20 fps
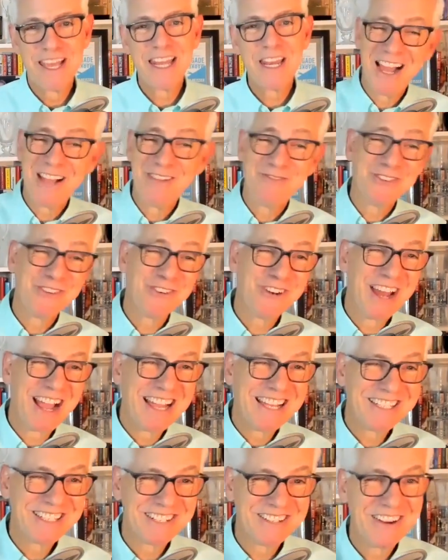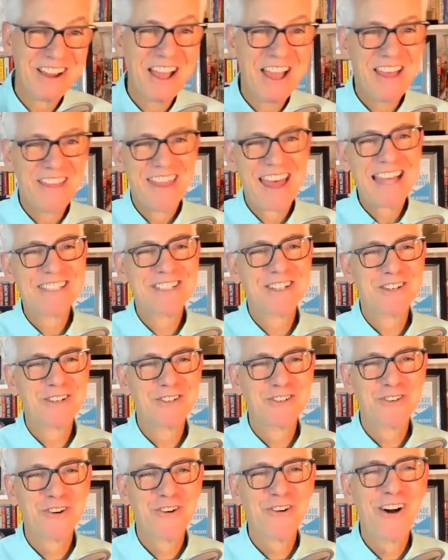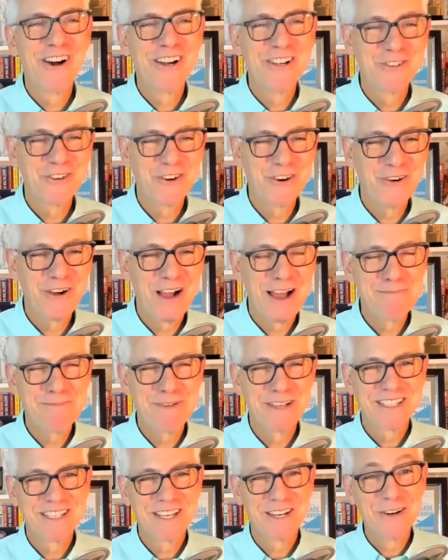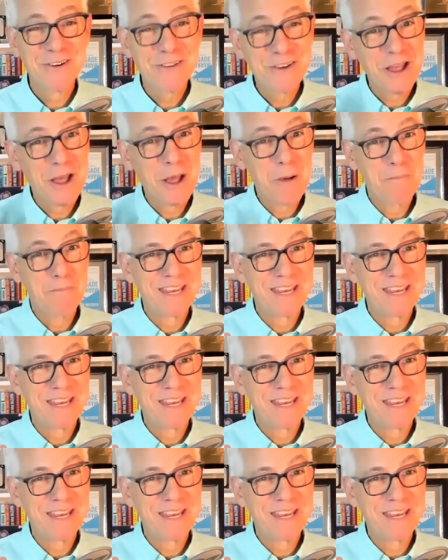I'm Drew Neisser. That's your Drew on Drew episode.